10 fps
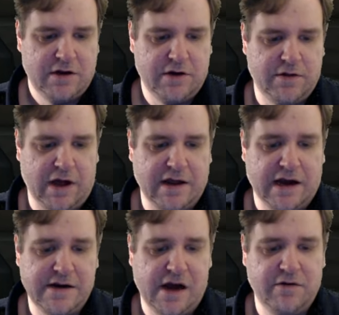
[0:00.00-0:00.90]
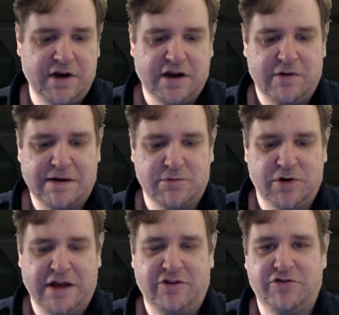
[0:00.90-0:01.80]
I, know they're going to add more
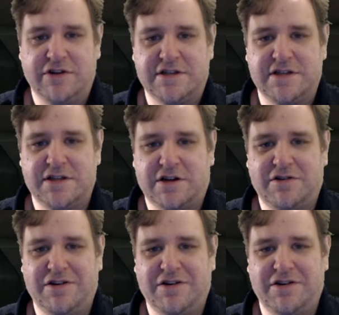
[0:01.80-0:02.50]
legendaries. There's the